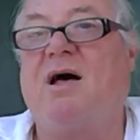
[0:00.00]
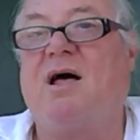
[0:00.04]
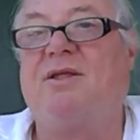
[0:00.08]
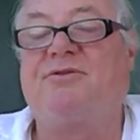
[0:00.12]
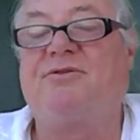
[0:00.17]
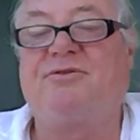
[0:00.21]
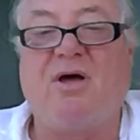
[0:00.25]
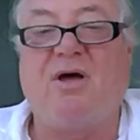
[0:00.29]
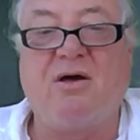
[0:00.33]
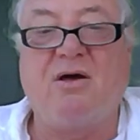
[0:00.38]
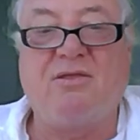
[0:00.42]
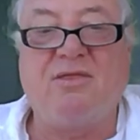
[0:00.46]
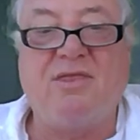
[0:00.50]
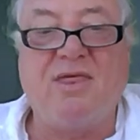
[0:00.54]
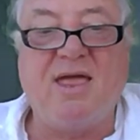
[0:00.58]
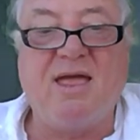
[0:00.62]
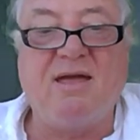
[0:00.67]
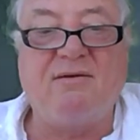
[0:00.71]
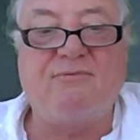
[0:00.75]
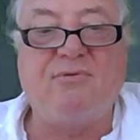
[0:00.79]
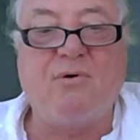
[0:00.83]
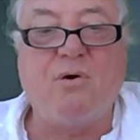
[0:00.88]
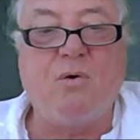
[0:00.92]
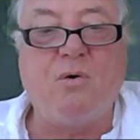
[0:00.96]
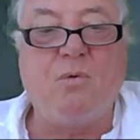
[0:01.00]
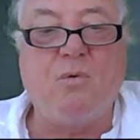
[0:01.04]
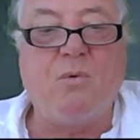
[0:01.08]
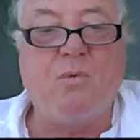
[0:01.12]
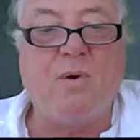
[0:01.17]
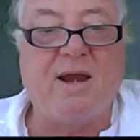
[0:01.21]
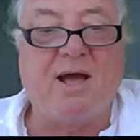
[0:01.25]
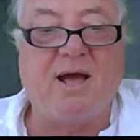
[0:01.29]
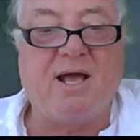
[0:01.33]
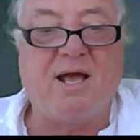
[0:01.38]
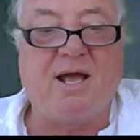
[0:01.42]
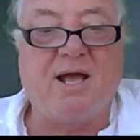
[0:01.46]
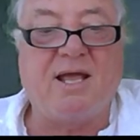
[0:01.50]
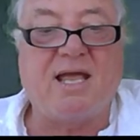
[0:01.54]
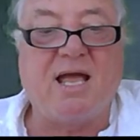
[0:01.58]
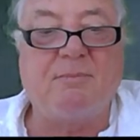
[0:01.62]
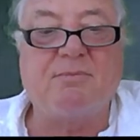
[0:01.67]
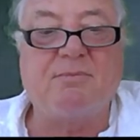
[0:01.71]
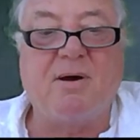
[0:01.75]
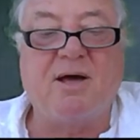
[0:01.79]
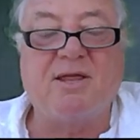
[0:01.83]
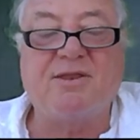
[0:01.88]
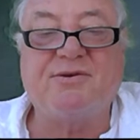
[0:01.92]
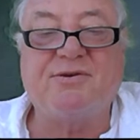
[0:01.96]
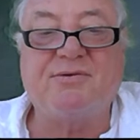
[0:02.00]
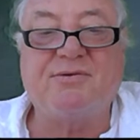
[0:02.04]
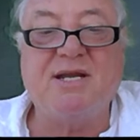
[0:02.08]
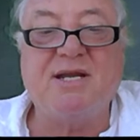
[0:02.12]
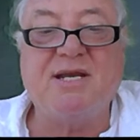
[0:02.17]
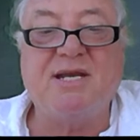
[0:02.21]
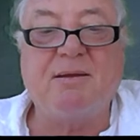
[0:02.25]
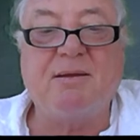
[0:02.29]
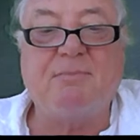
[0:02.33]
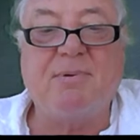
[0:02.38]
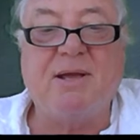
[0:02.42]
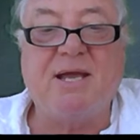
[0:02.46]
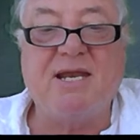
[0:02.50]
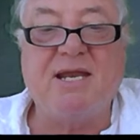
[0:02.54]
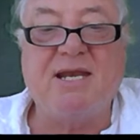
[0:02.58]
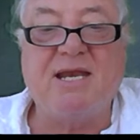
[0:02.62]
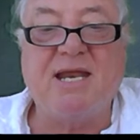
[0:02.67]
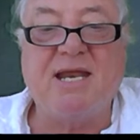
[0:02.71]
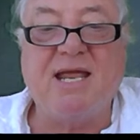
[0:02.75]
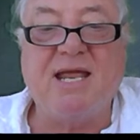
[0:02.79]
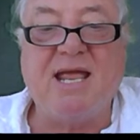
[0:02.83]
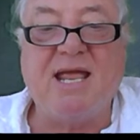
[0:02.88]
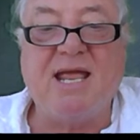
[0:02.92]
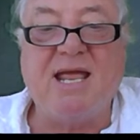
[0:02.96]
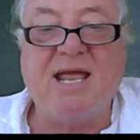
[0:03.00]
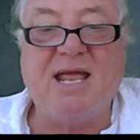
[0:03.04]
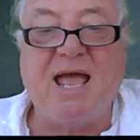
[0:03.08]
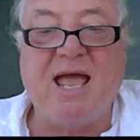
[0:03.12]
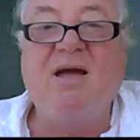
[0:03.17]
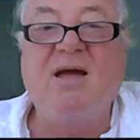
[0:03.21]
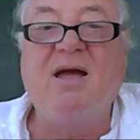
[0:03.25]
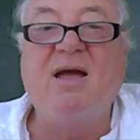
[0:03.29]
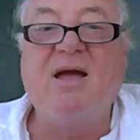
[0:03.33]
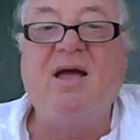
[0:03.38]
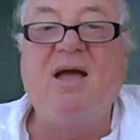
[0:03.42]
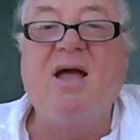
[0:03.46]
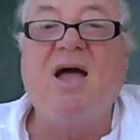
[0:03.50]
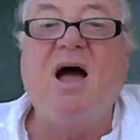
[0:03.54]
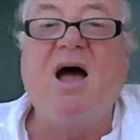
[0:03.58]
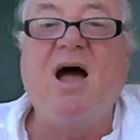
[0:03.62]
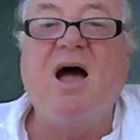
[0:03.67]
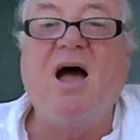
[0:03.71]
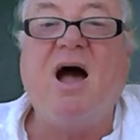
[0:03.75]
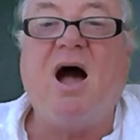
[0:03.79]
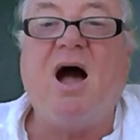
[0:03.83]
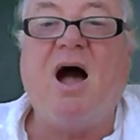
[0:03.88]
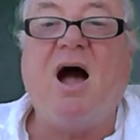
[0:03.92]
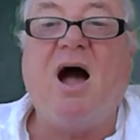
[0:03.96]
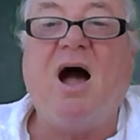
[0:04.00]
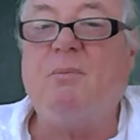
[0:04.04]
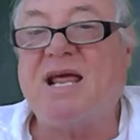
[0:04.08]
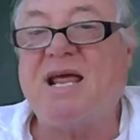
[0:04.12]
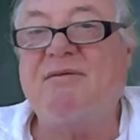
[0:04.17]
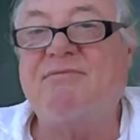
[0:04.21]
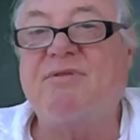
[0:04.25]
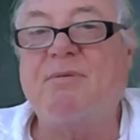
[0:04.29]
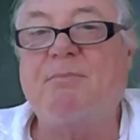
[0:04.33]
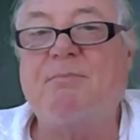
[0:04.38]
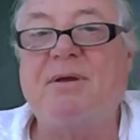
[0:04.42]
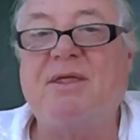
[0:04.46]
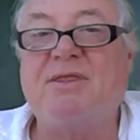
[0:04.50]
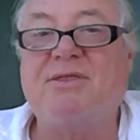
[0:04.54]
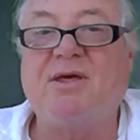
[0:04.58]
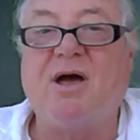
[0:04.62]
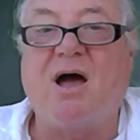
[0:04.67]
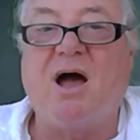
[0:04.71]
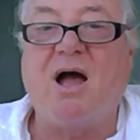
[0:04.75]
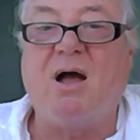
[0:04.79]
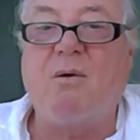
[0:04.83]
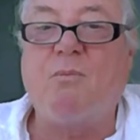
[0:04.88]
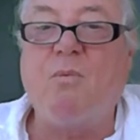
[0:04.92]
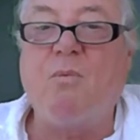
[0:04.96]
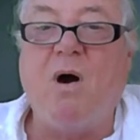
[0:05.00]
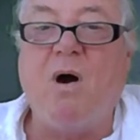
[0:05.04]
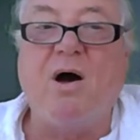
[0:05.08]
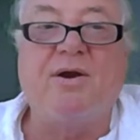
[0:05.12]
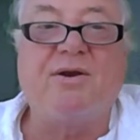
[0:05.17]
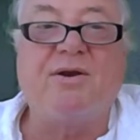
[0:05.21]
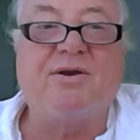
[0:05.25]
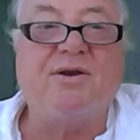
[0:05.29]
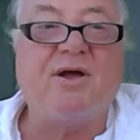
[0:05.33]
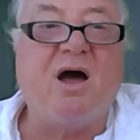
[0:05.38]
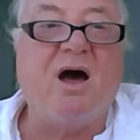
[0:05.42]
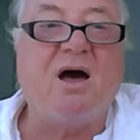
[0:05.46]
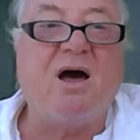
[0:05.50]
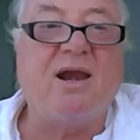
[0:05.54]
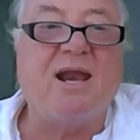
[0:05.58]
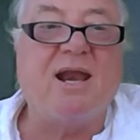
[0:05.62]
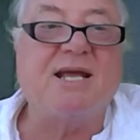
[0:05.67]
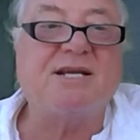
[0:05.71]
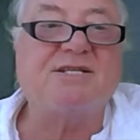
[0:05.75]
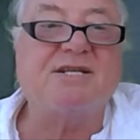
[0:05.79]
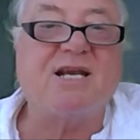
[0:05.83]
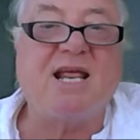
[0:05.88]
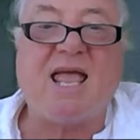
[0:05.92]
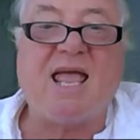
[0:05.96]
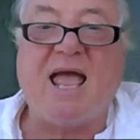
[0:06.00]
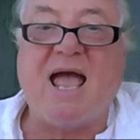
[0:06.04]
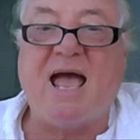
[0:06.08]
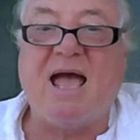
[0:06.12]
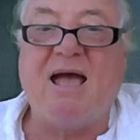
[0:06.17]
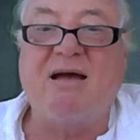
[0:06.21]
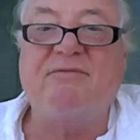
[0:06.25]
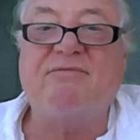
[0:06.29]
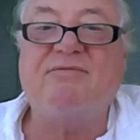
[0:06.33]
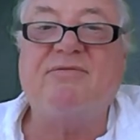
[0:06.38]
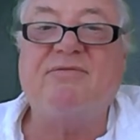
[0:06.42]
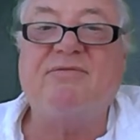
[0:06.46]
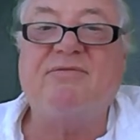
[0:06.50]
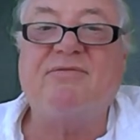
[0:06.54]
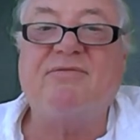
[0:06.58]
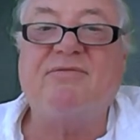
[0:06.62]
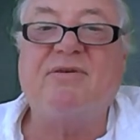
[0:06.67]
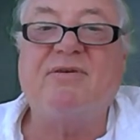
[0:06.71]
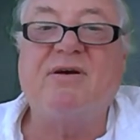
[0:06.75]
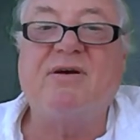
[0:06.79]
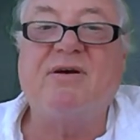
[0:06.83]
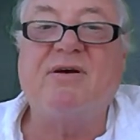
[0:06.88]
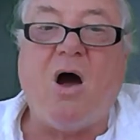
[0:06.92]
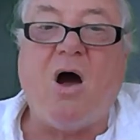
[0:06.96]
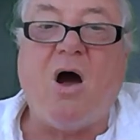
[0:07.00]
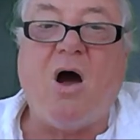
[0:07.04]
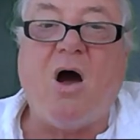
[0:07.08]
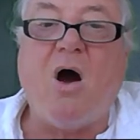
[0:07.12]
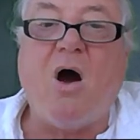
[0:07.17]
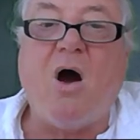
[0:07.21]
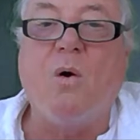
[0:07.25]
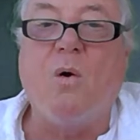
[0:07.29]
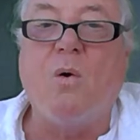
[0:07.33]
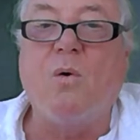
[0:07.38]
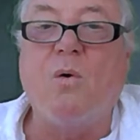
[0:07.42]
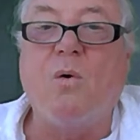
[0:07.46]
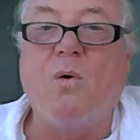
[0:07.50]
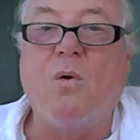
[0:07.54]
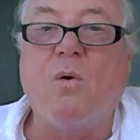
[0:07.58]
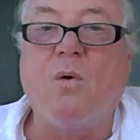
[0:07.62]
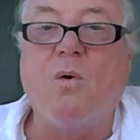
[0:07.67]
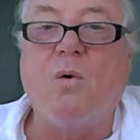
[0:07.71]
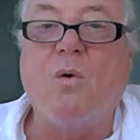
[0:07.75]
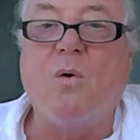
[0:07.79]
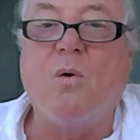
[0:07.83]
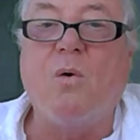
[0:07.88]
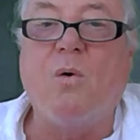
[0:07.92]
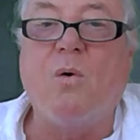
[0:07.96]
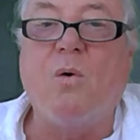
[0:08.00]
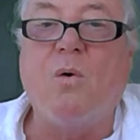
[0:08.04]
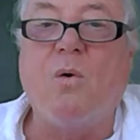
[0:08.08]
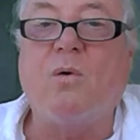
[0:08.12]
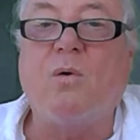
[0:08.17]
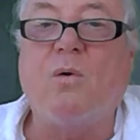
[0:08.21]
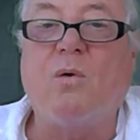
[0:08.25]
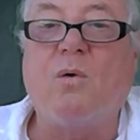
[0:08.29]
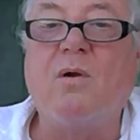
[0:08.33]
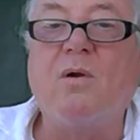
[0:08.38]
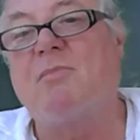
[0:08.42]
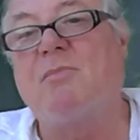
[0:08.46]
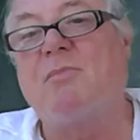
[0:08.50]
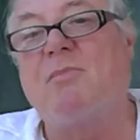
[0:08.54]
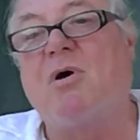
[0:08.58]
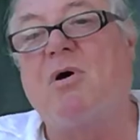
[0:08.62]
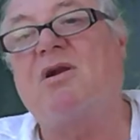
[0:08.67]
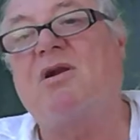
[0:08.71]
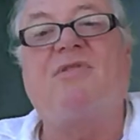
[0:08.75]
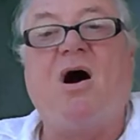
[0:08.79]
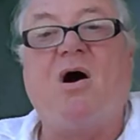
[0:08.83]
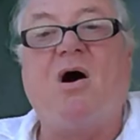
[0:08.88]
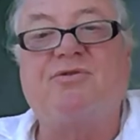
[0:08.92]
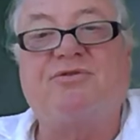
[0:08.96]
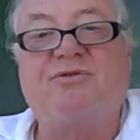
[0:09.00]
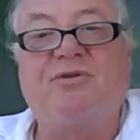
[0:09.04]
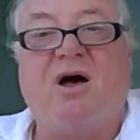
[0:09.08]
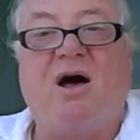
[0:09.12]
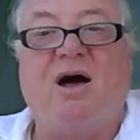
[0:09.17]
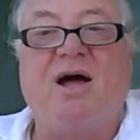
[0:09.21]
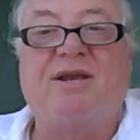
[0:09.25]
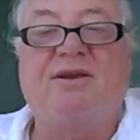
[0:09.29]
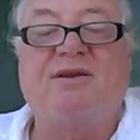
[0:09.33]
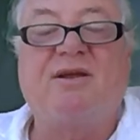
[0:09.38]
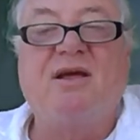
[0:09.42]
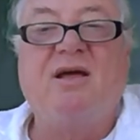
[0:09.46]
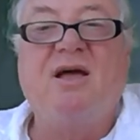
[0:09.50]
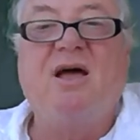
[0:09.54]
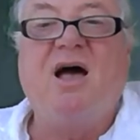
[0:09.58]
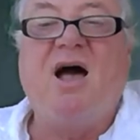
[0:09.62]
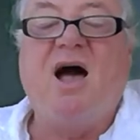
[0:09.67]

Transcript: And so therefore, when I come into my three D P D F, I won't just have the bit that I want, I'll actually have the whole three D model of the whole site.